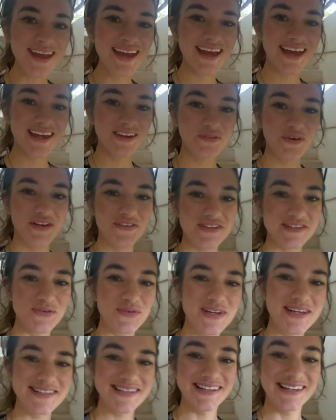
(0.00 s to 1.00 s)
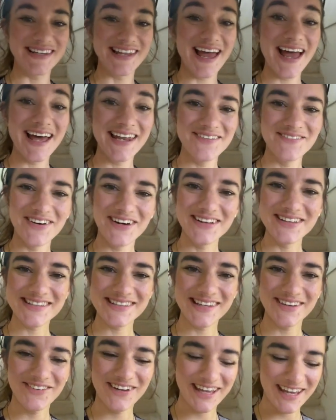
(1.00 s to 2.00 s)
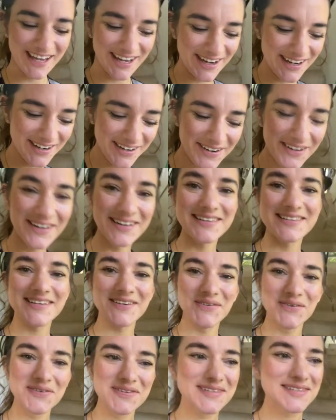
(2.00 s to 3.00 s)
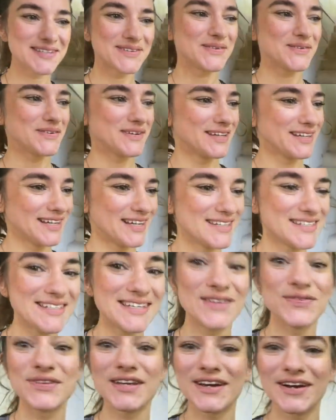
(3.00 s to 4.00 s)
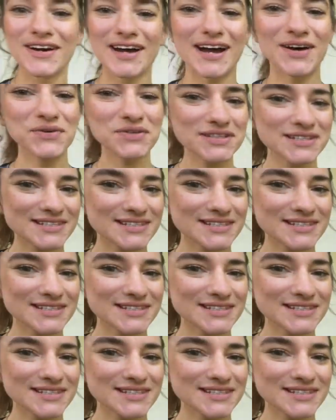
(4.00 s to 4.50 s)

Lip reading: And we have the sweetest little animals living here also, so let's see if they are out.